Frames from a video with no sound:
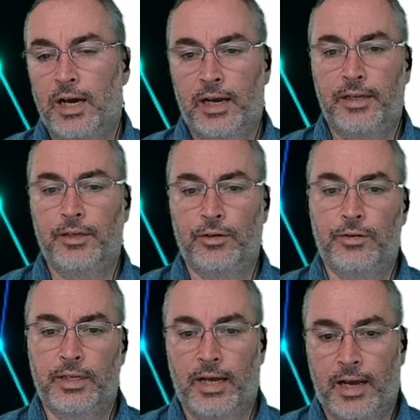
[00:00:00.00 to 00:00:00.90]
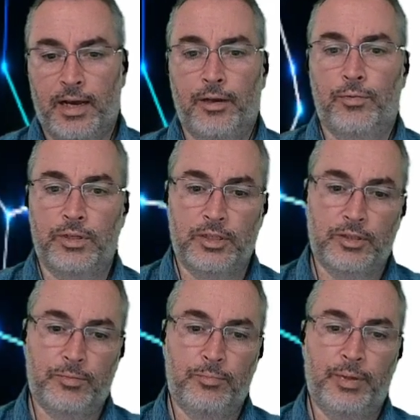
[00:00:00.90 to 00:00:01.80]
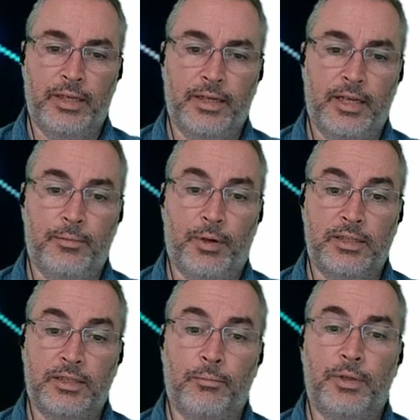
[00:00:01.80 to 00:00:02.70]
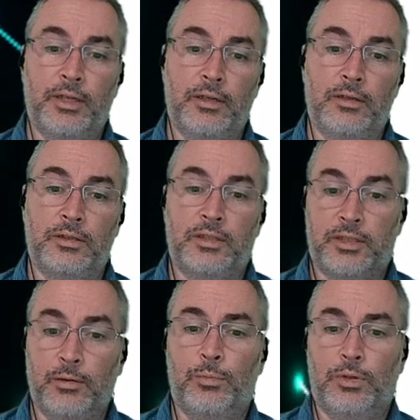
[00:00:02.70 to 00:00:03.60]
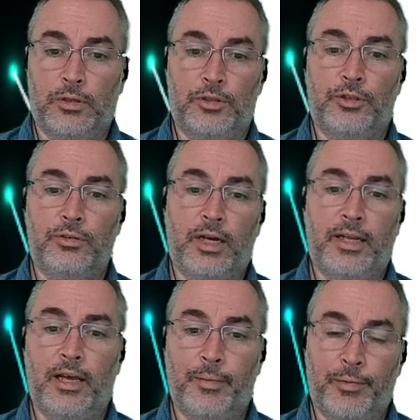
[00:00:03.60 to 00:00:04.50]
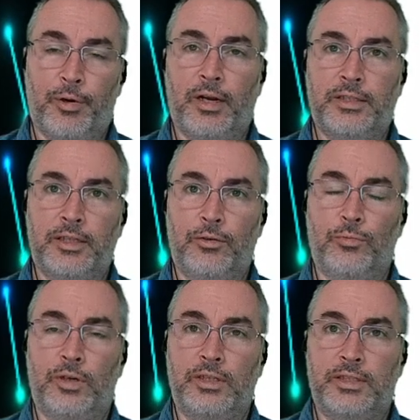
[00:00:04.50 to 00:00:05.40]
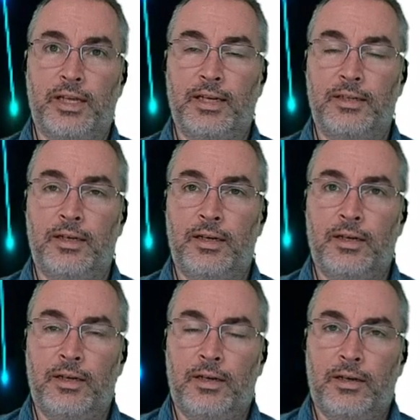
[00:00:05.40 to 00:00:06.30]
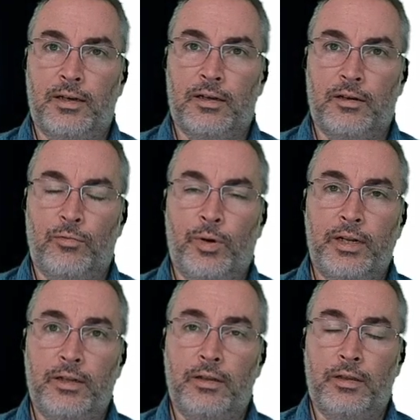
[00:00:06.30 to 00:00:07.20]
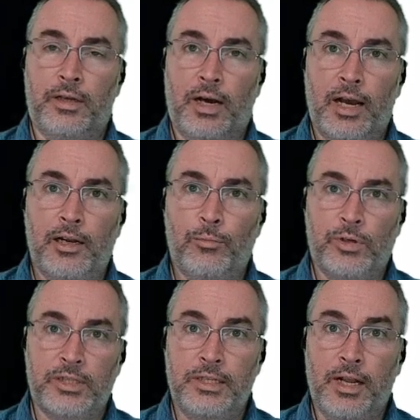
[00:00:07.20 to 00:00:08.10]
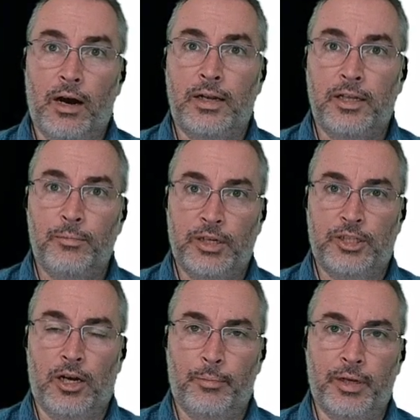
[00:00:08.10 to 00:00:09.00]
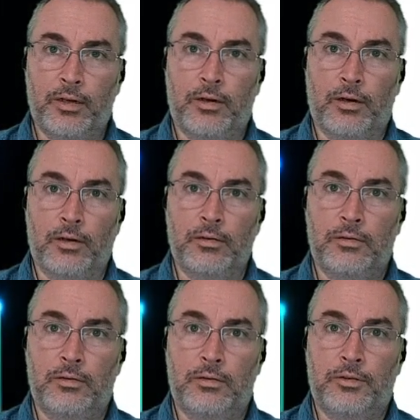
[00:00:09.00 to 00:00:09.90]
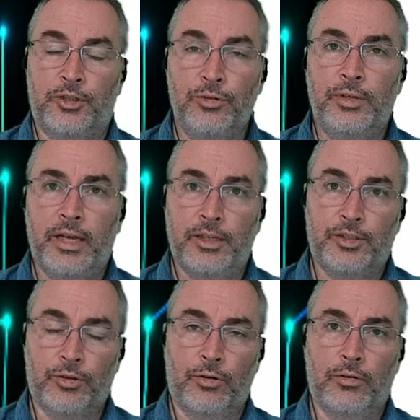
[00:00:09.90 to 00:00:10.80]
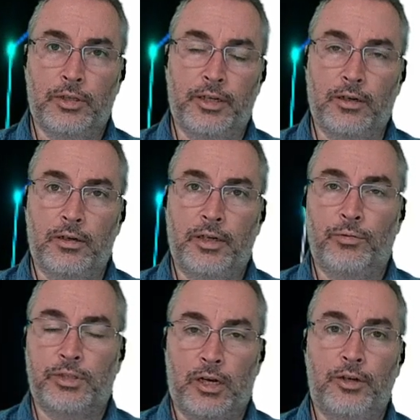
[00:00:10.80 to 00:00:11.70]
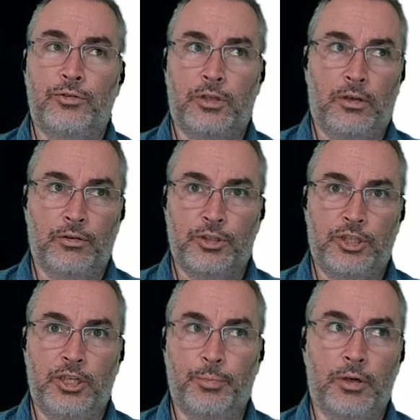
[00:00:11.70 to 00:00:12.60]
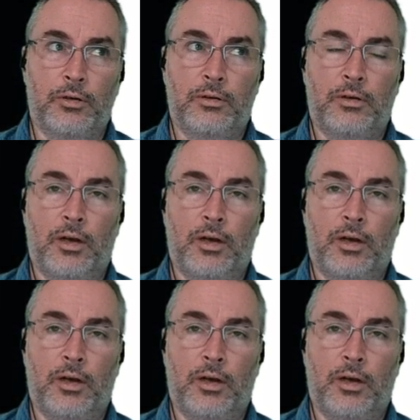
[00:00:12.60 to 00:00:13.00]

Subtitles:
I know that I was being hit by something similar to dynamic pricing was that when the item was not in my shopping cart 2 days earlier, it was $100 cheaper.